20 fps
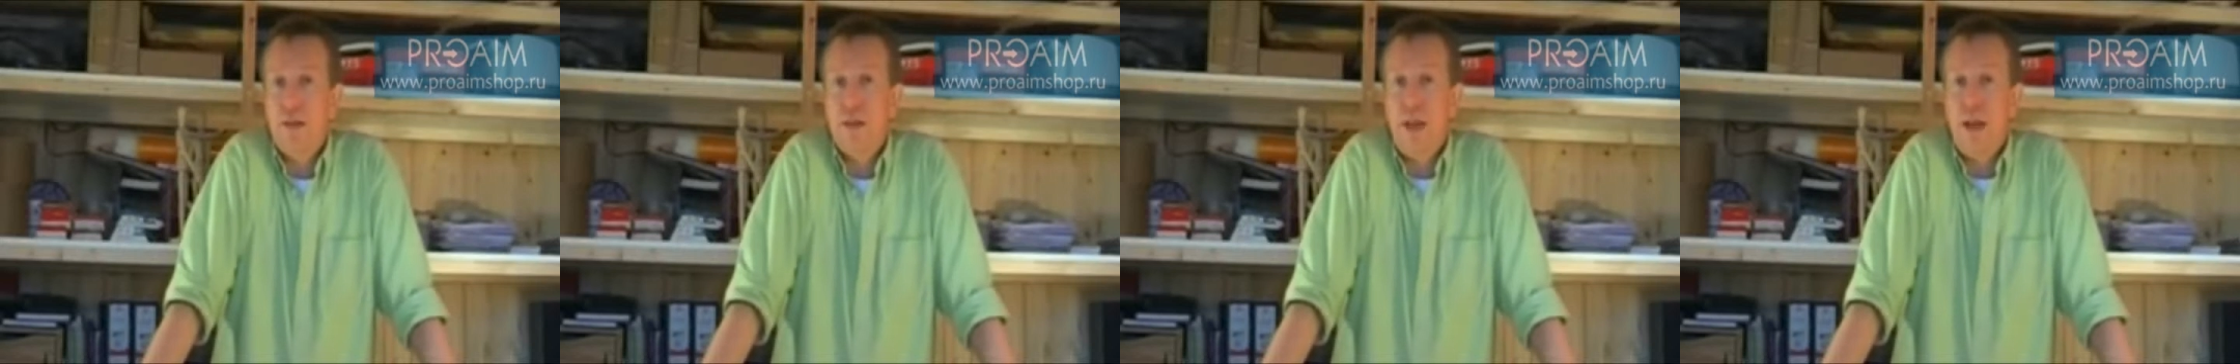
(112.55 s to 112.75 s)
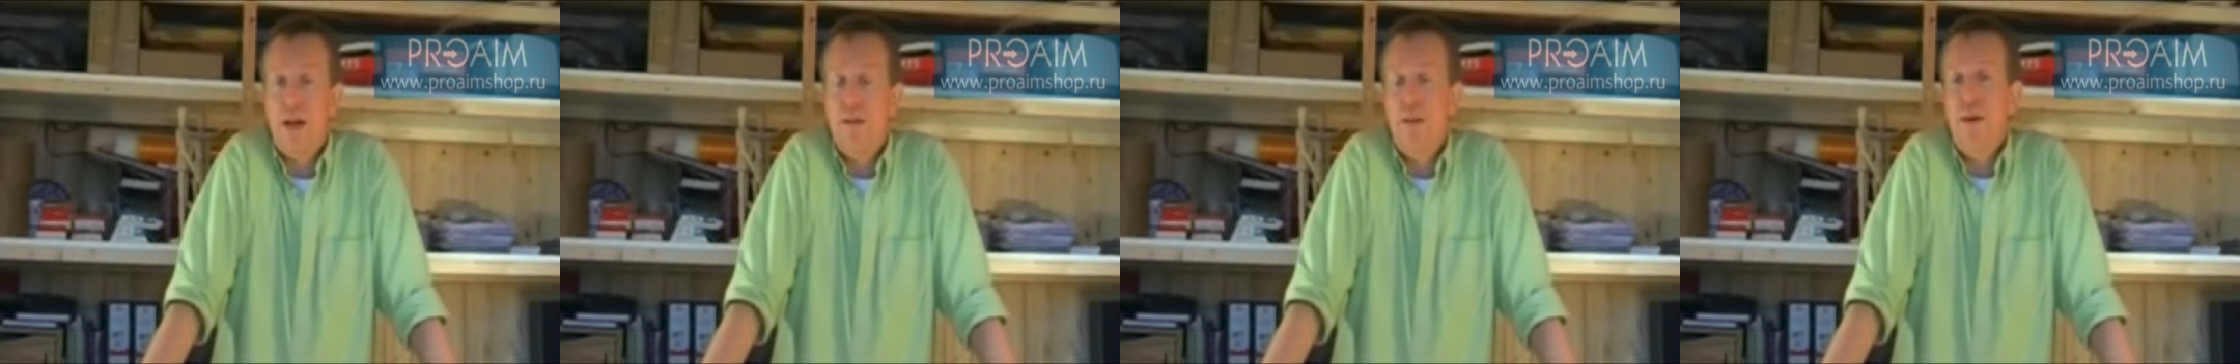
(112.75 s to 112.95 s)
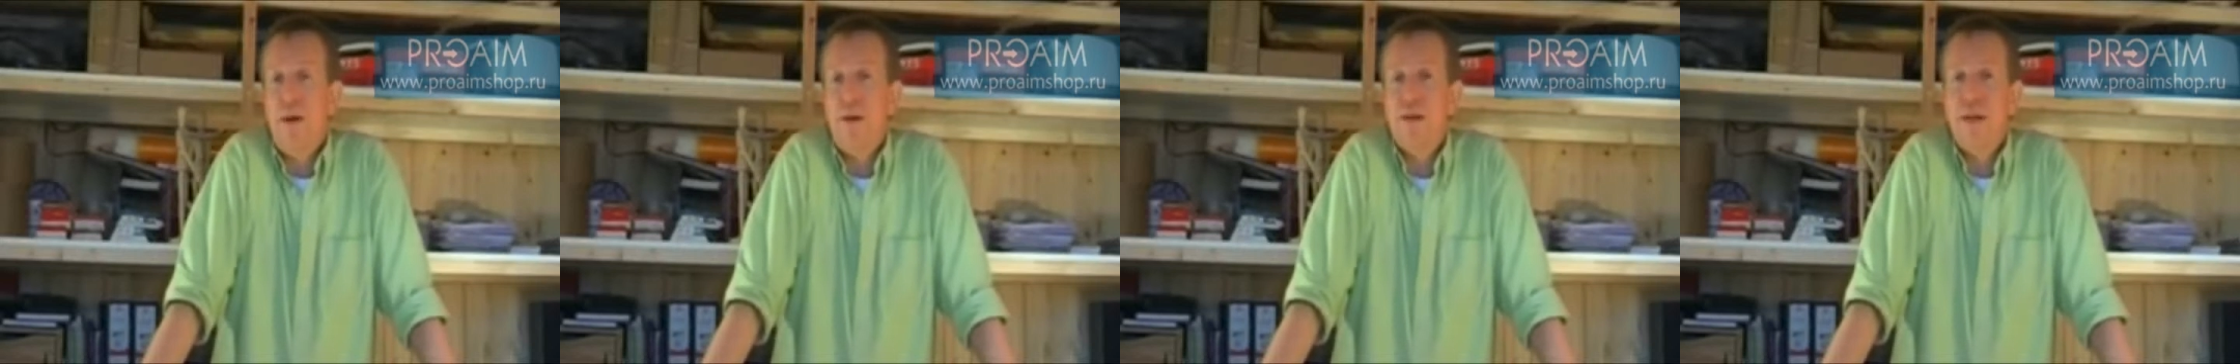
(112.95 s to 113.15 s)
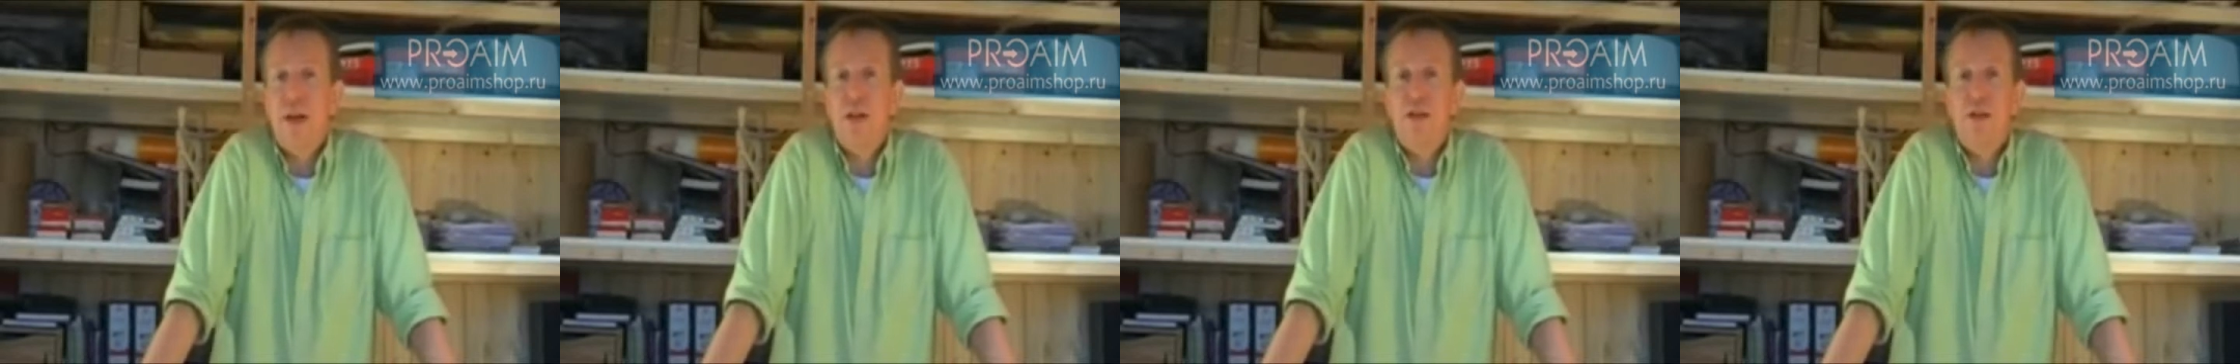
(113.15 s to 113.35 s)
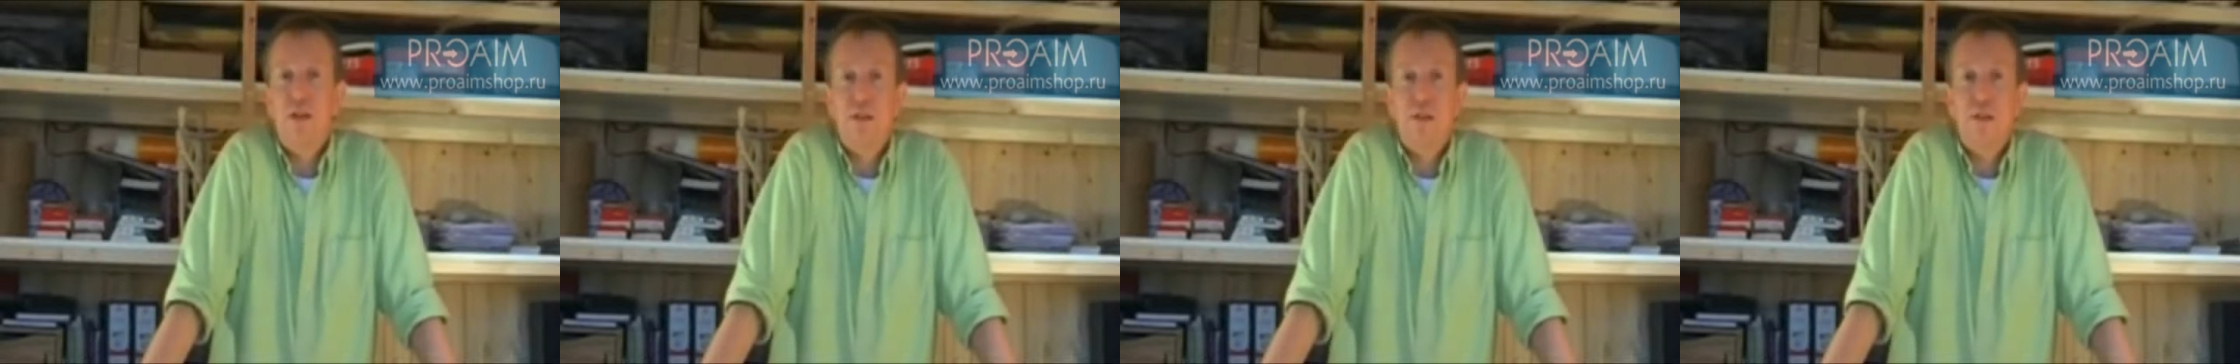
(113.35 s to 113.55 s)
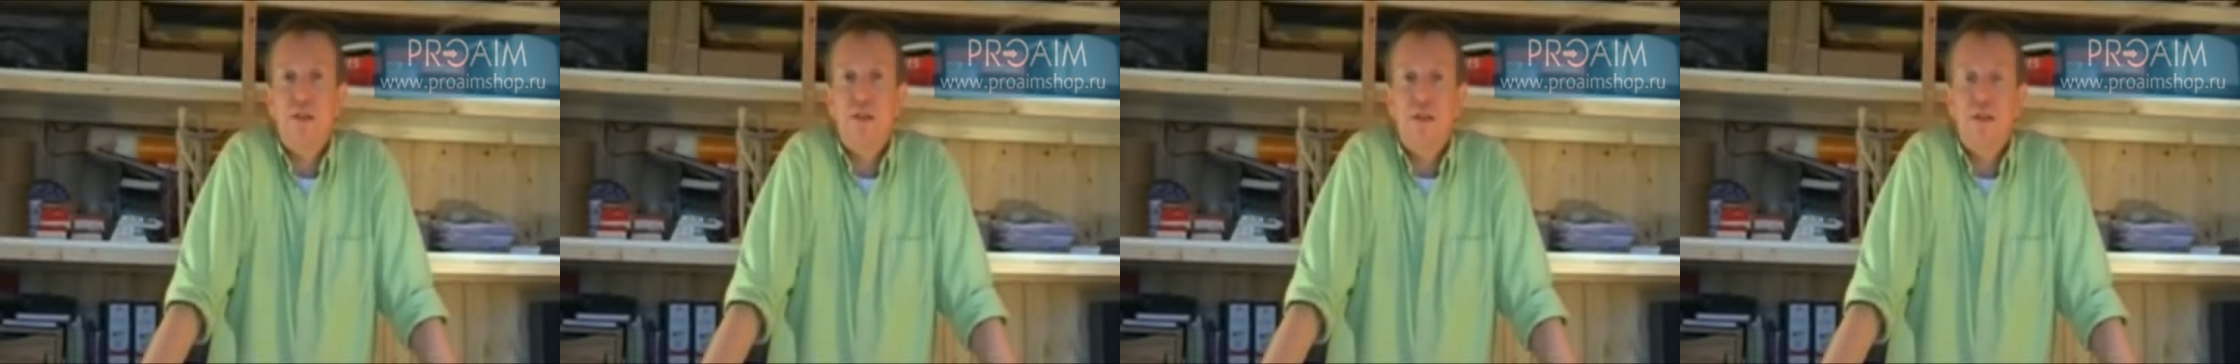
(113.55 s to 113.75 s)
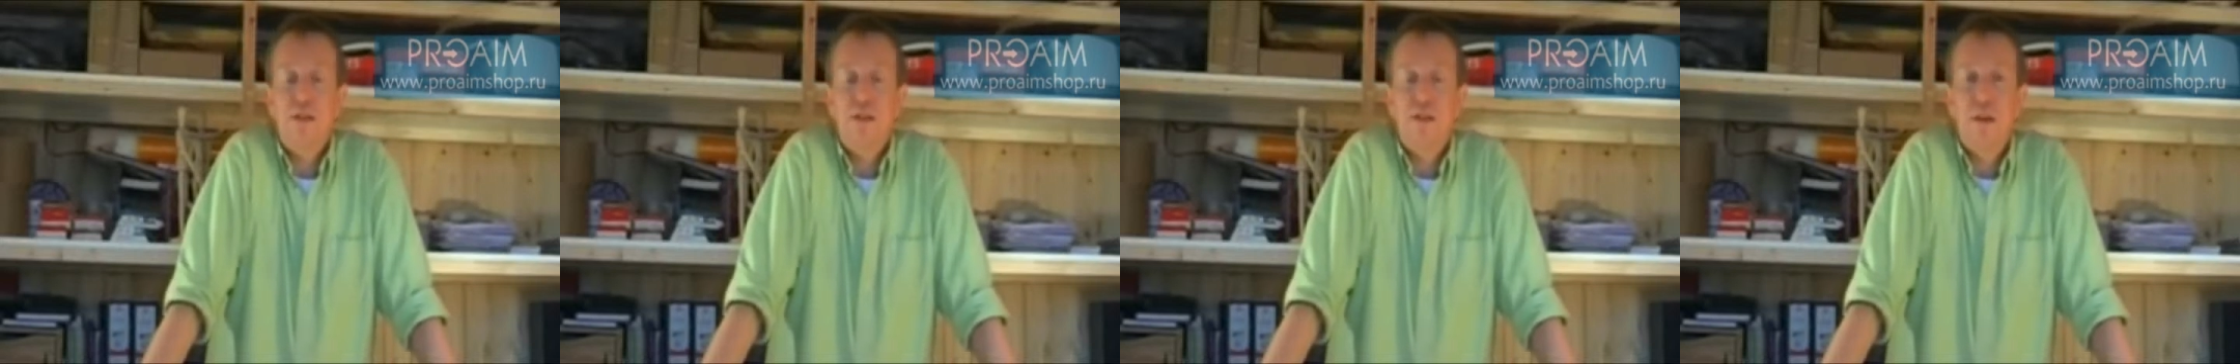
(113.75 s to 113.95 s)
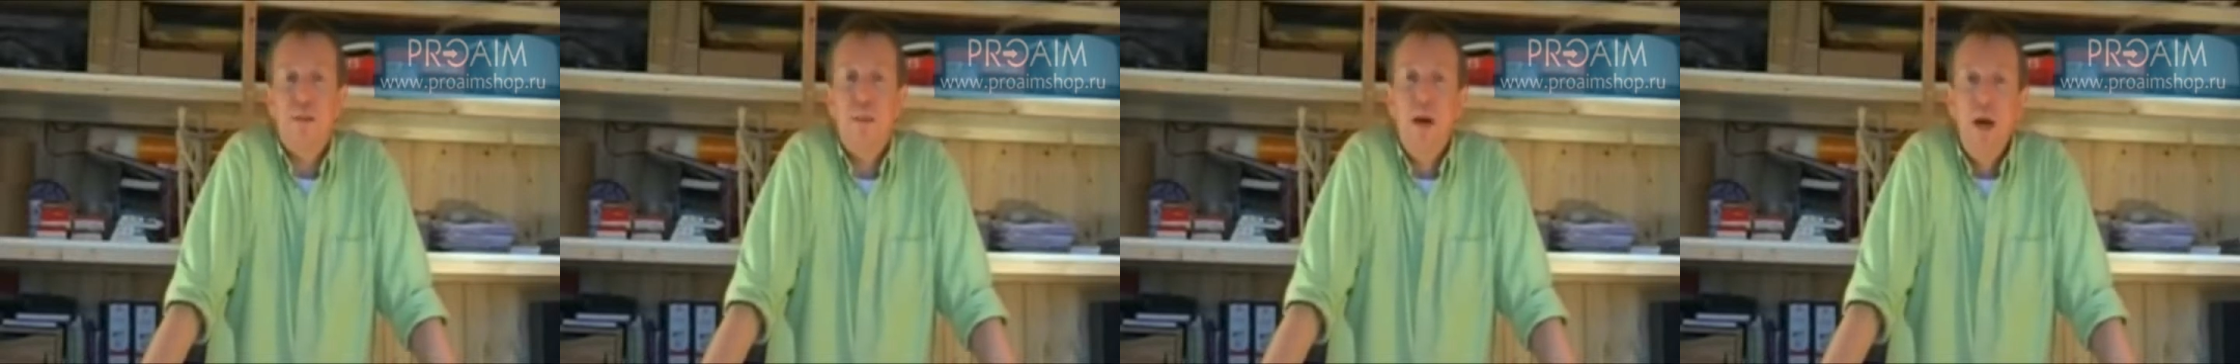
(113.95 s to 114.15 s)
stabilization
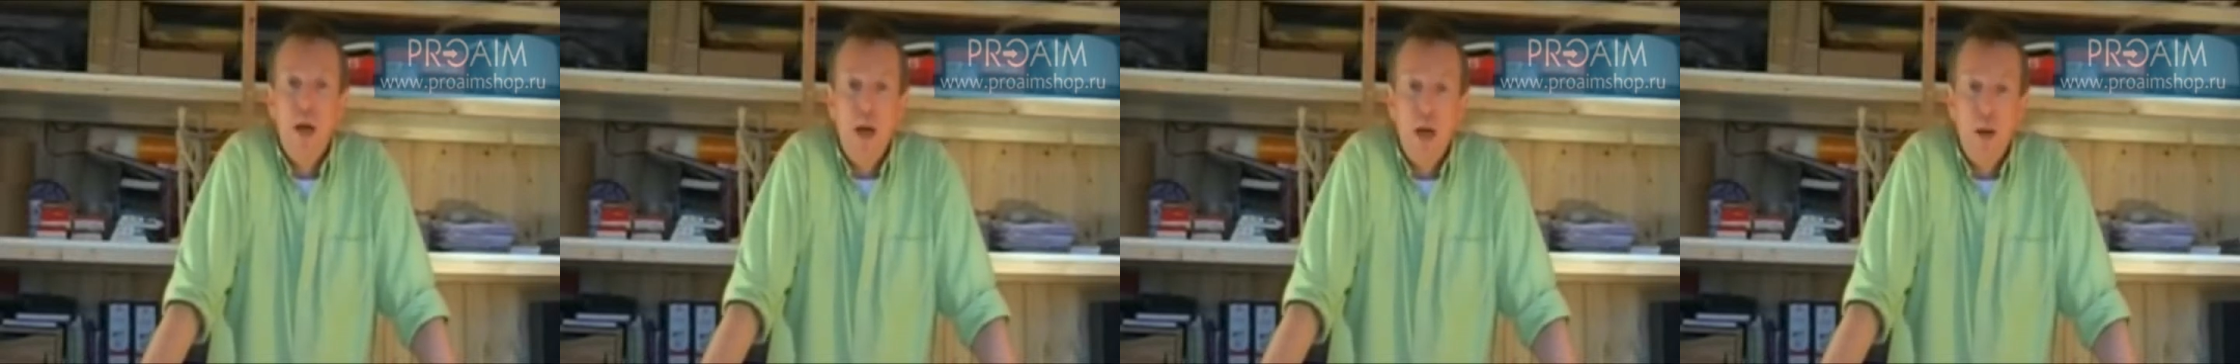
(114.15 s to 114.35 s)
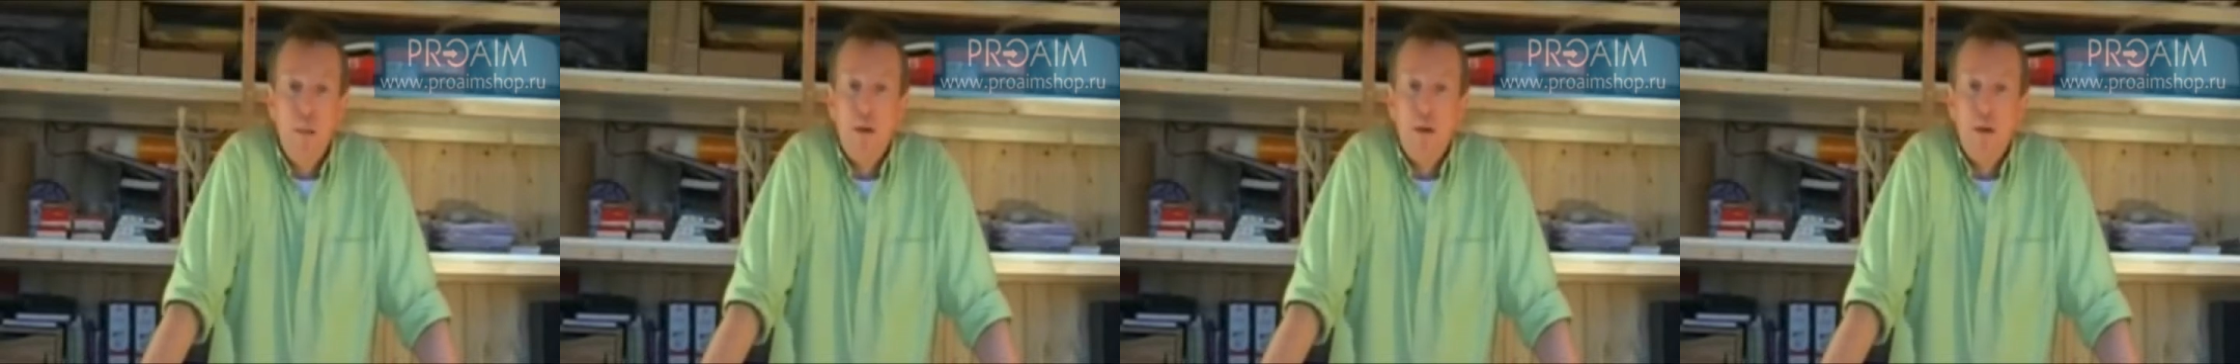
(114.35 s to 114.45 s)
system,